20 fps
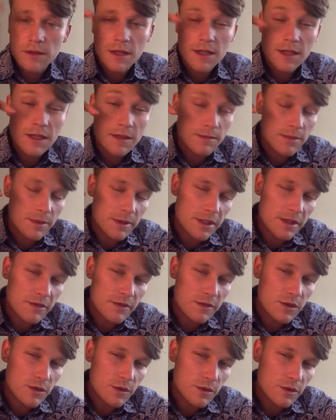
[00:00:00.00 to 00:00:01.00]
And then belief
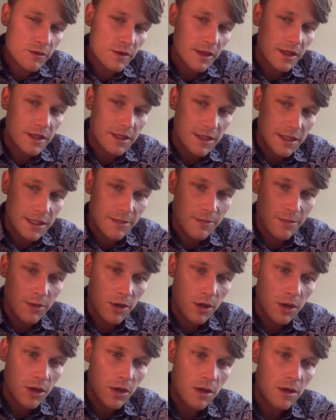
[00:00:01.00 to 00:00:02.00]
is sort of like a
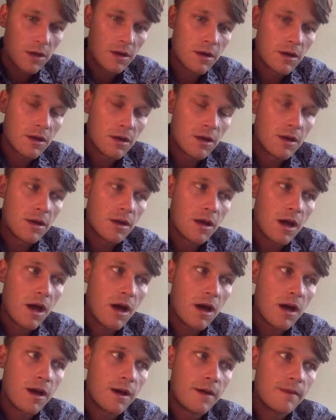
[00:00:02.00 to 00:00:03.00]
deeper
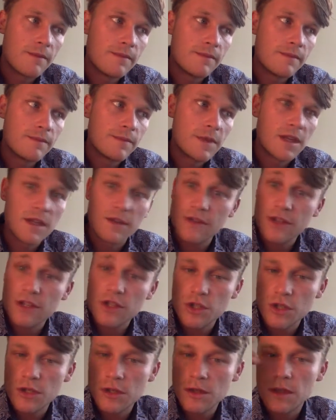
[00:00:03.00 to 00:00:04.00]

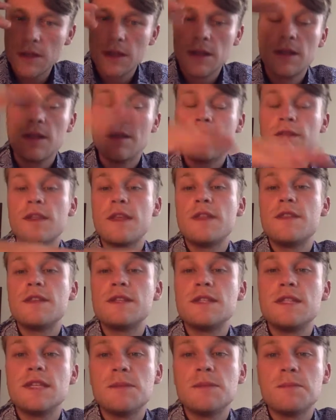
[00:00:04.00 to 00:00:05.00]
conviction. Then the
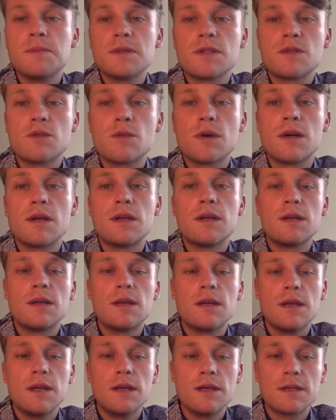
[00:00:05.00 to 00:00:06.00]
deepest one
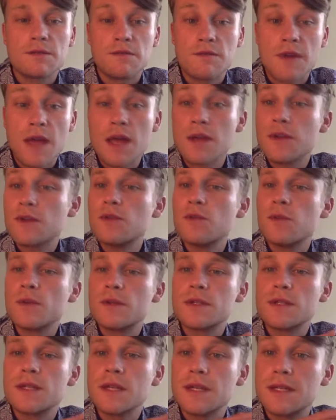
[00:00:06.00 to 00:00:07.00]
is value, which
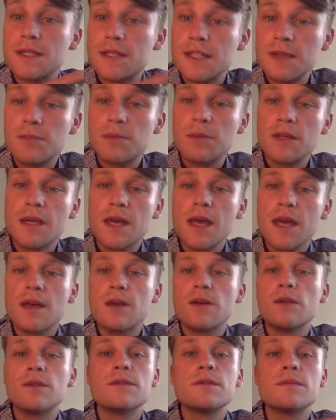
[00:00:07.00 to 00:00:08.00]
is like a deeply
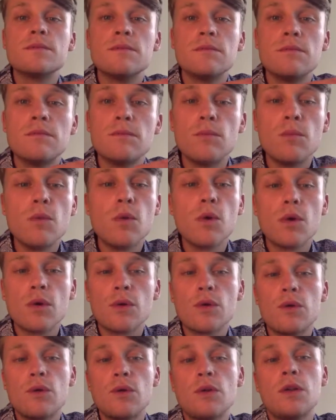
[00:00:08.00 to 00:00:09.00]
held
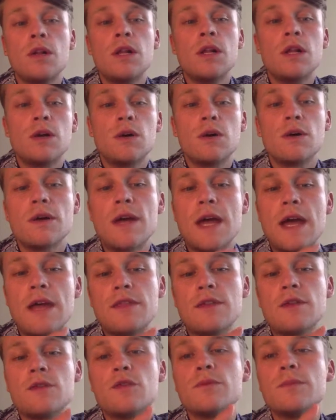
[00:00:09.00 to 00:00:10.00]
moral or
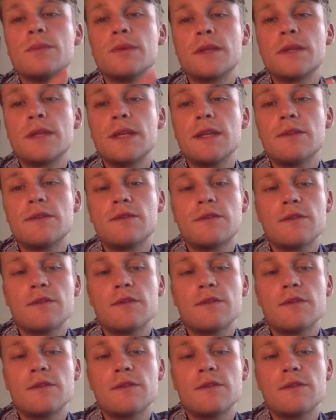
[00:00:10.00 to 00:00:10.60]
ethical belief.